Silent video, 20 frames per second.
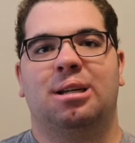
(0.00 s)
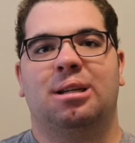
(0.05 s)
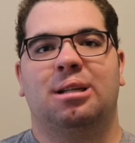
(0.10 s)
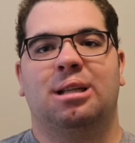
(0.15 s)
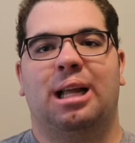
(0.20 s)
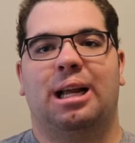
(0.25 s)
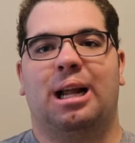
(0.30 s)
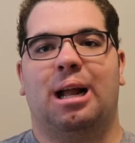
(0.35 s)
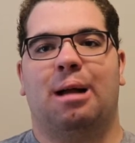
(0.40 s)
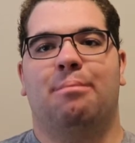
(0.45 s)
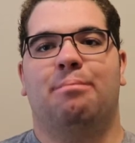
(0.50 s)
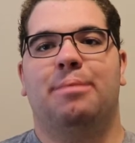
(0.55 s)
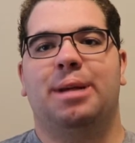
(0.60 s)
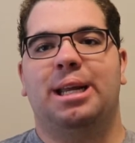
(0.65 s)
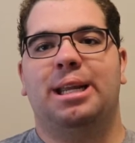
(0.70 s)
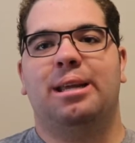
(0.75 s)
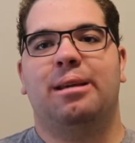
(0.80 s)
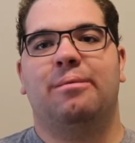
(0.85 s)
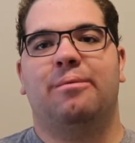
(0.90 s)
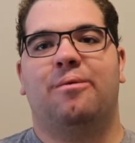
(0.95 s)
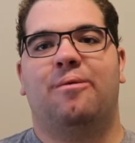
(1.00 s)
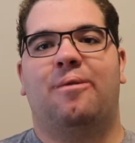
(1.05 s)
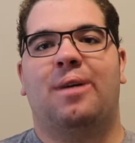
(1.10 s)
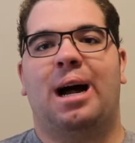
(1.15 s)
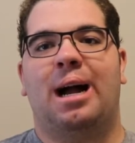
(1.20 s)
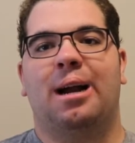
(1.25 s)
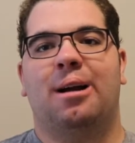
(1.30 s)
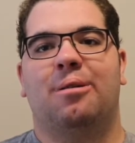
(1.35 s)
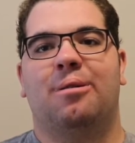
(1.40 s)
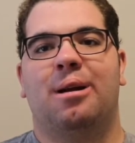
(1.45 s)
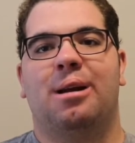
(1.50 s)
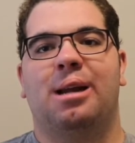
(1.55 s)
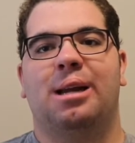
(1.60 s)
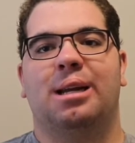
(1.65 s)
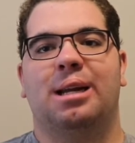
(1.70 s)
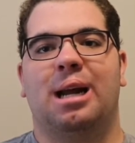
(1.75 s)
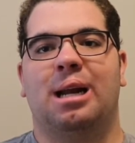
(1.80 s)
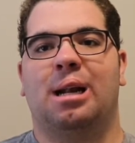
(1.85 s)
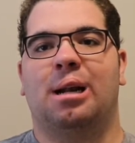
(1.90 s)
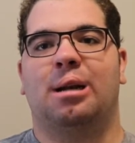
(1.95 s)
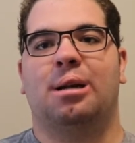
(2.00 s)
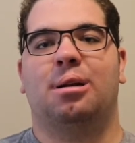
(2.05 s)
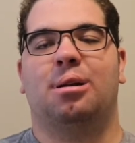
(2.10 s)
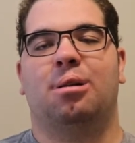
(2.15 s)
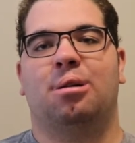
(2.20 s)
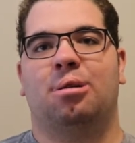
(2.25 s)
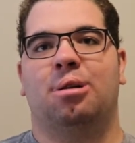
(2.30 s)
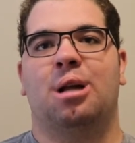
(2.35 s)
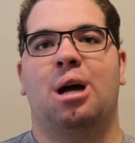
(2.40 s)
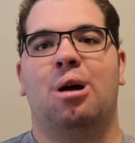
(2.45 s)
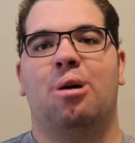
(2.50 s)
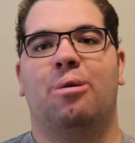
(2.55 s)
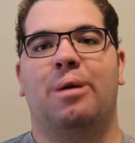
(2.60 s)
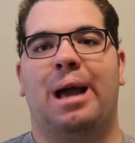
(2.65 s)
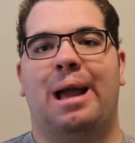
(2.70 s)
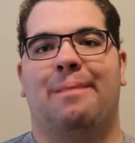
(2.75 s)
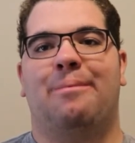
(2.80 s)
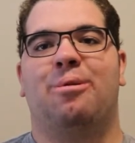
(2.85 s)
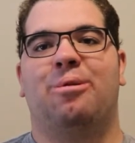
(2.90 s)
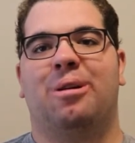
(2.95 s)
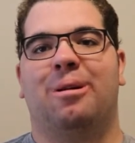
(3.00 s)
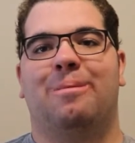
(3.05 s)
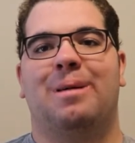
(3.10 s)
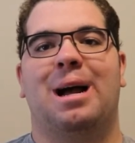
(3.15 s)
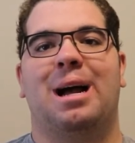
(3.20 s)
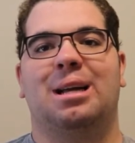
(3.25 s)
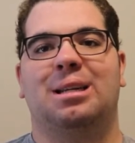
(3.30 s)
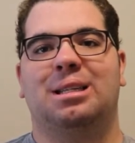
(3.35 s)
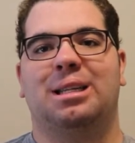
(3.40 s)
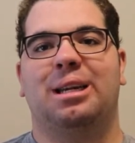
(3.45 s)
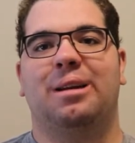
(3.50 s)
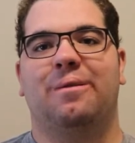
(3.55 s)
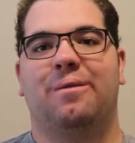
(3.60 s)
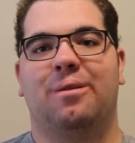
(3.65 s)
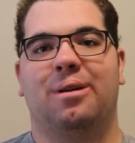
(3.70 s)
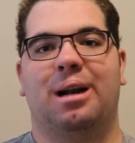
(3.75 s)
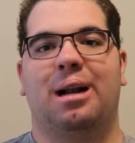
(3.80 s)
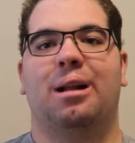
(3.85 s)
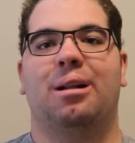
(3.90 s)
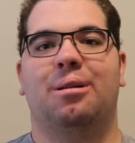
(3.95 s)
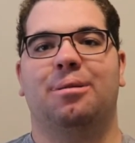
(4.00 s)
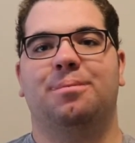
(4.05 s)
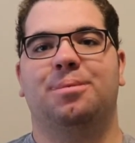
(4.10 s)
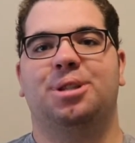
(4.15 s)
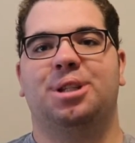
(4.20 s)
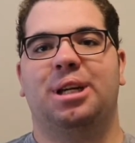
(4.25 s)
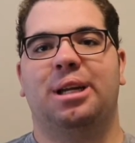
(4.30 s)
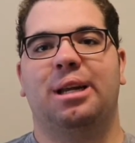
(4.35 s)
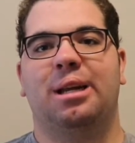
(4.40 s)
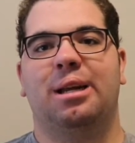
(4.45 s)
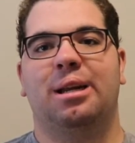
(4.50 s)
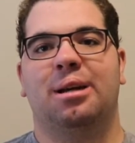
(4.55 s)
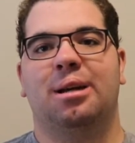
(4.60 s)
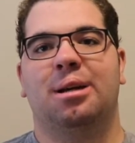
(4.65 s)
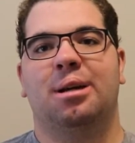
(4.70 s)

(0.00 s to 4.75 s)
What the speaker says: like a medium fire rate and low ammo capacity for an LMG.